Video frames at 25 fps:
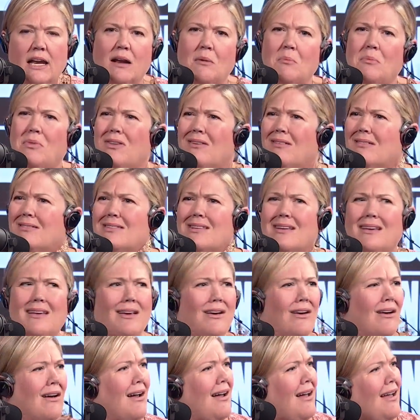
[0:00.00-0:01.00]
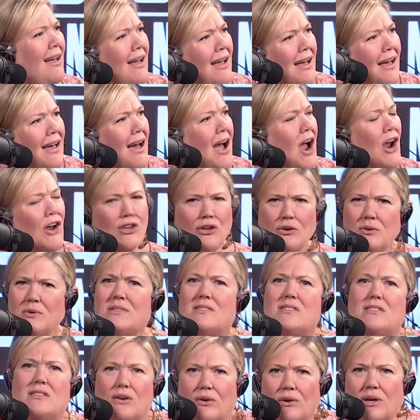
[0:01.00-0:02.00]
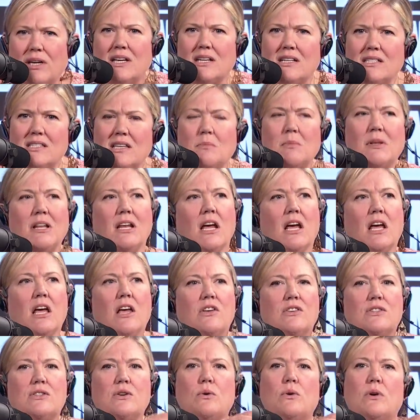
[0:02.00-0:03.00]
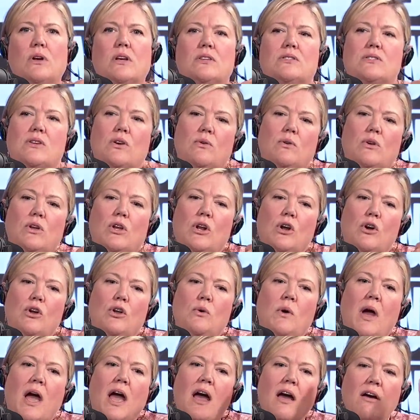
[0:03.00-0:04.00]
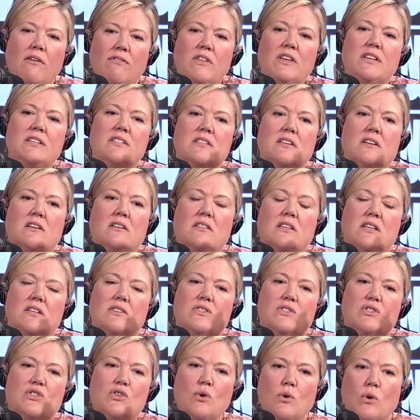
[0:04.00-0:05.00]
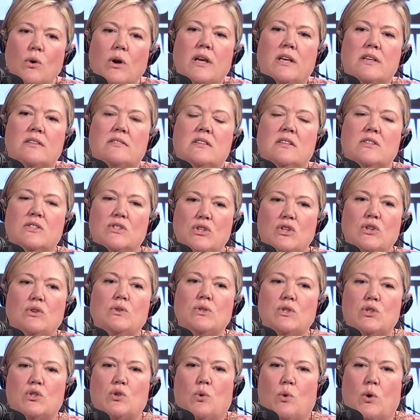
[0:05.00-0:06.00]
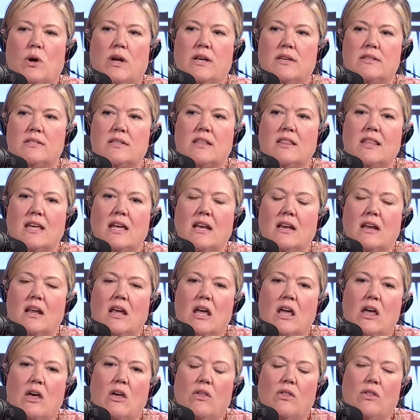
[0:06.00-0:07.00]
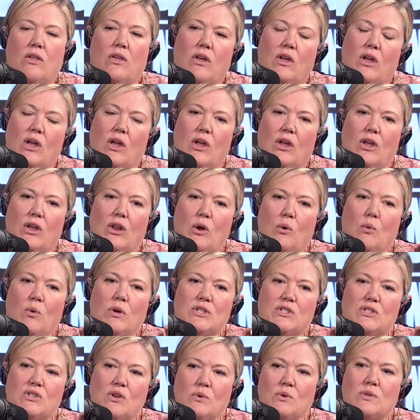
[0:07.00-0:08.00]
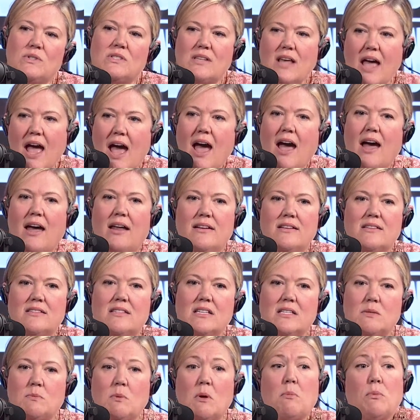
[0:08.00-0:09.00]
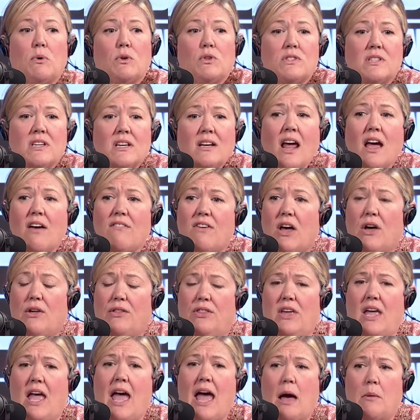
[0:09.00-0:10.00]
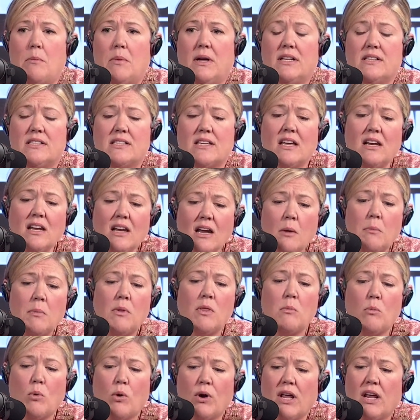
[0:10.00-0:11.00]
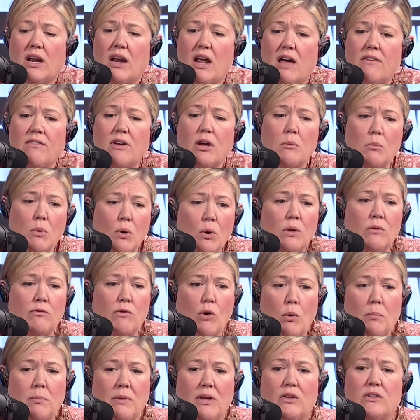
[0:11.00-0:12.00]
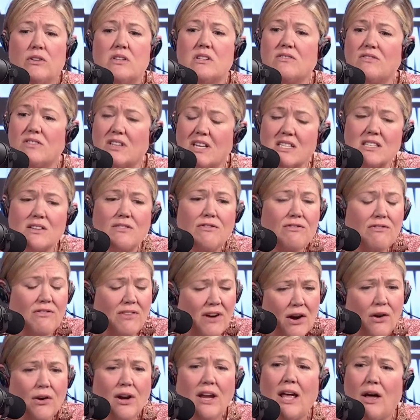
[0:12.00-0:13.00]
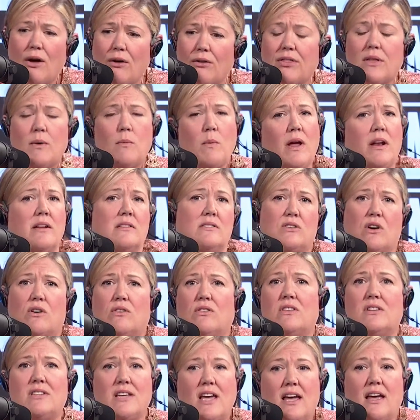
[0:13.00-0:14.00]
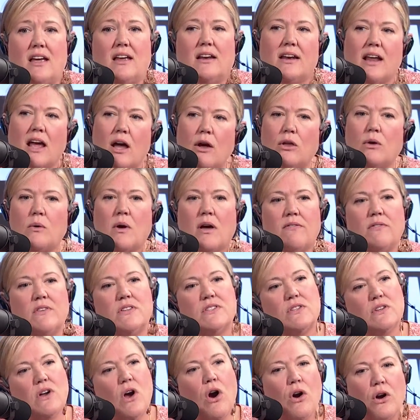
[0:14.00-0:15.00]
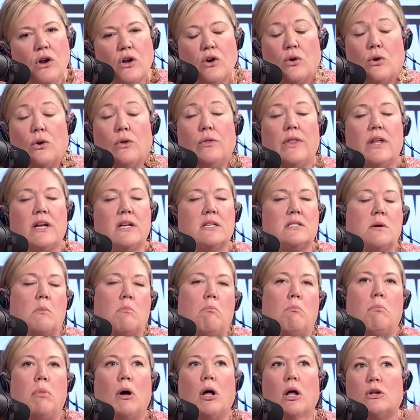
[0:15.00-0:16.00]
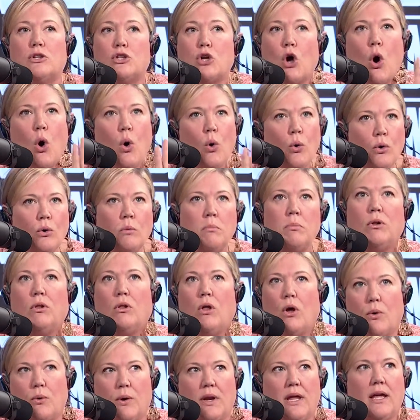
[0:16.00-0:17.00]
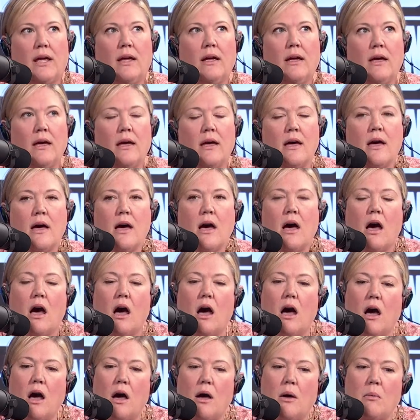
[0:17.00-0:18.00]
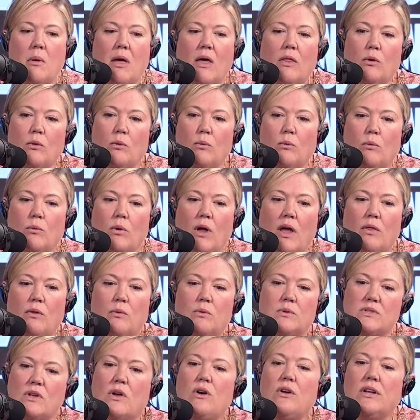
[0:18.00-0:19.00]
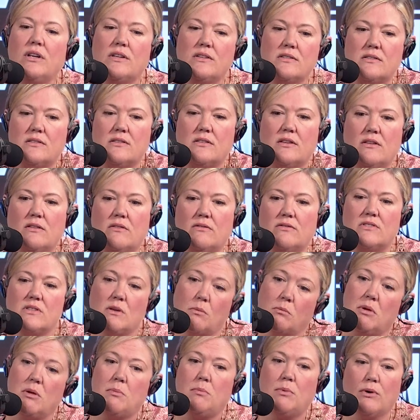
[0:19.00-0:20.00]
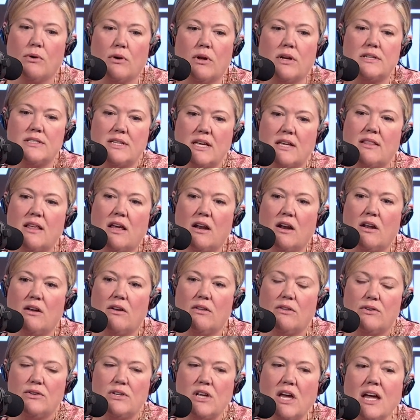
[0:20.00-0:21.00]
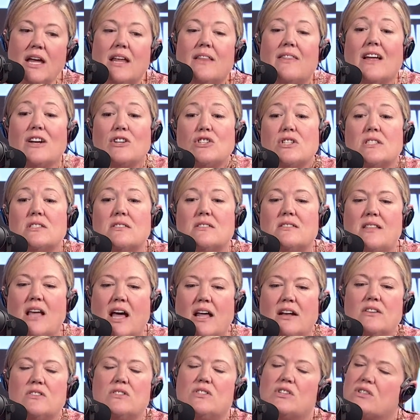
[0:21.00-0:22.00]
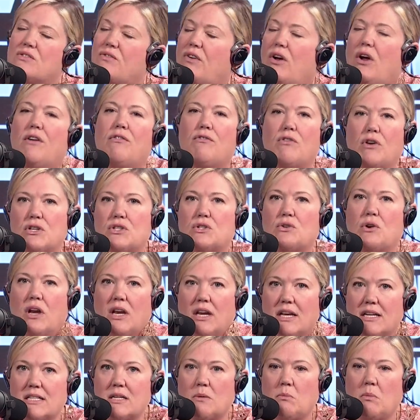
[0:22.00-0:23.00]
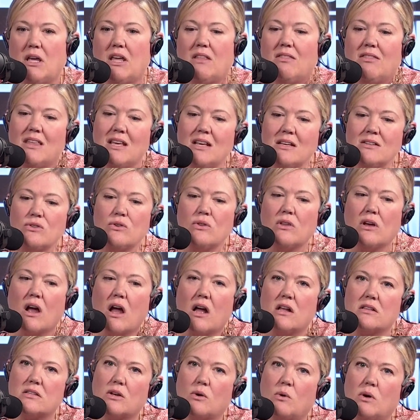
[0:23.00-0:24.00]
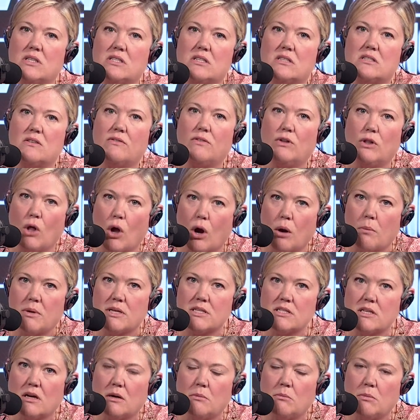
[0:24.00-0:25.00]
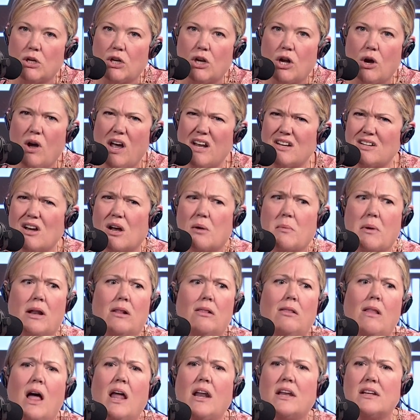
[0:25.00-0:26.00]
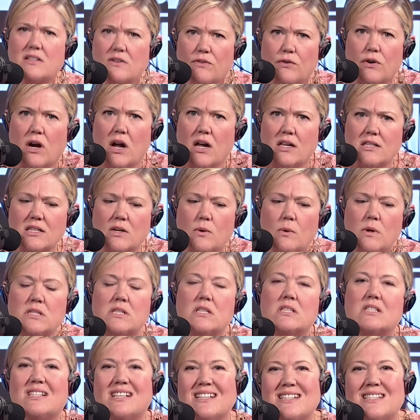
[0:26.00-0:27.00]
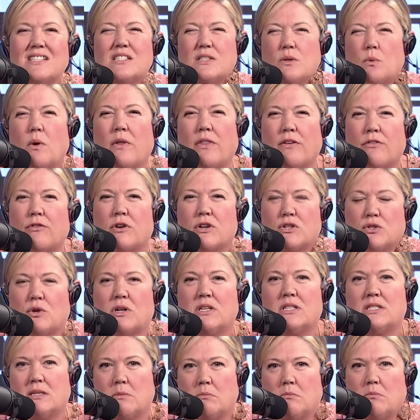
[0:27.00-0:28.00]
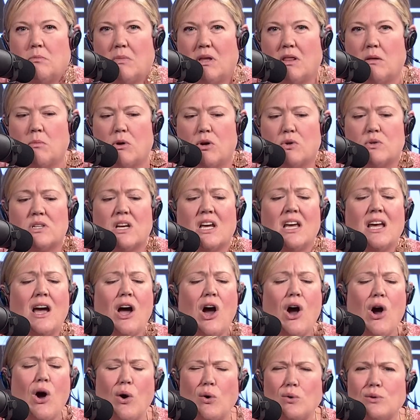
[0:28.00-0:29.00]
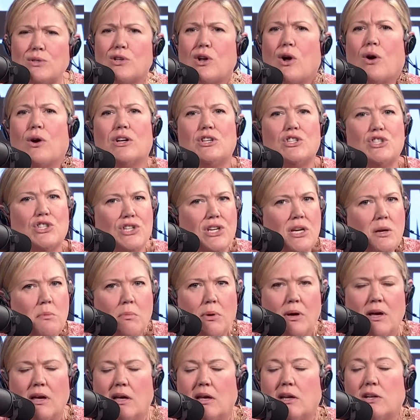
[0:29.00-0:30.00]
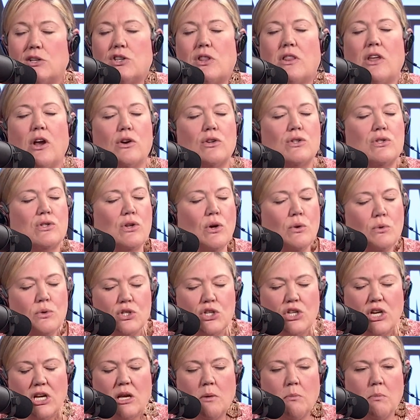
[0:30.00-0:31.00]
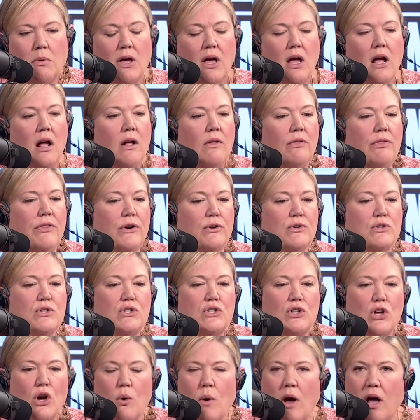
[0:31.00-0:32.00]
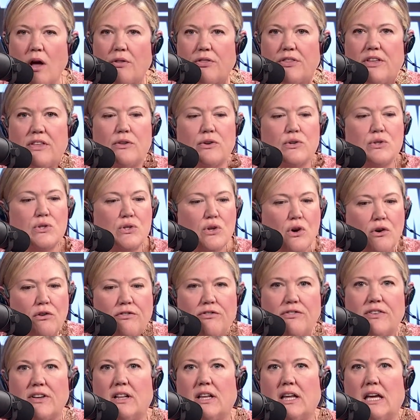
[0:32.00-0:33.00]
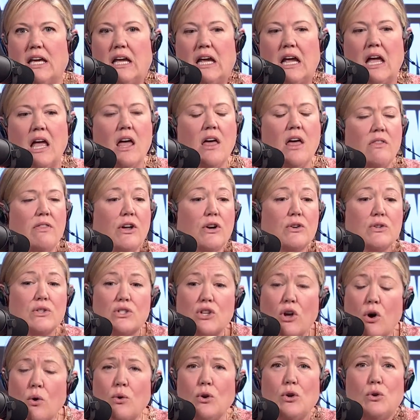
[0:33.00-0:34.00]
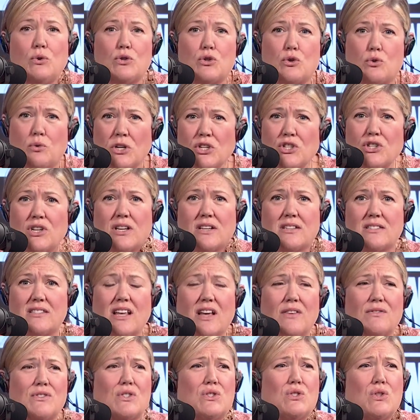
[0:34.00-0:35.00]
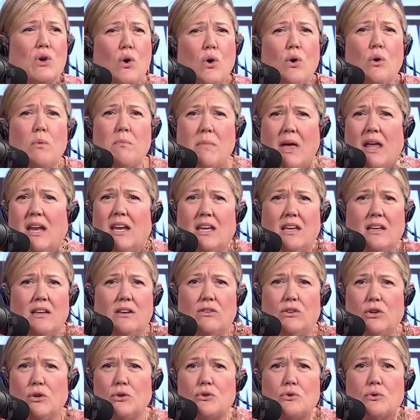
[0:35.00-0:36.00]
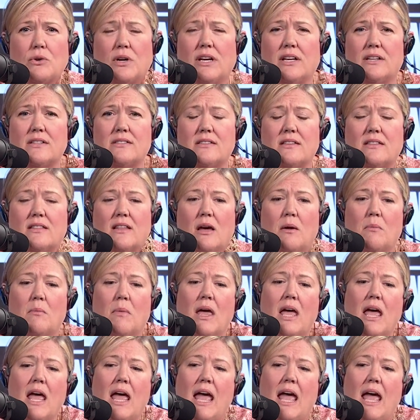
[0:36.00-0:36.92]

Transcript: And I'm th- sitting here are you serious i mean so so you know you have these these stories these news stories that you know what's so sad is these people did have healthy habits. Getting up in the morning and having a bowl of oatmeal is a very healthy way to start the day. And now you have this article that is total baloney, um, and the and the result is that some people are going to take that out of their diet, and that just that is just very frustrating to me. These are the consequences of alarmism. You know, I talk about a lot of different consequences. This is the one that frustrates the, me the most. Oats are a cheap they're so cheap. They're so healthy. They're so filling. They're so nutritious. They have so many nutrients in them.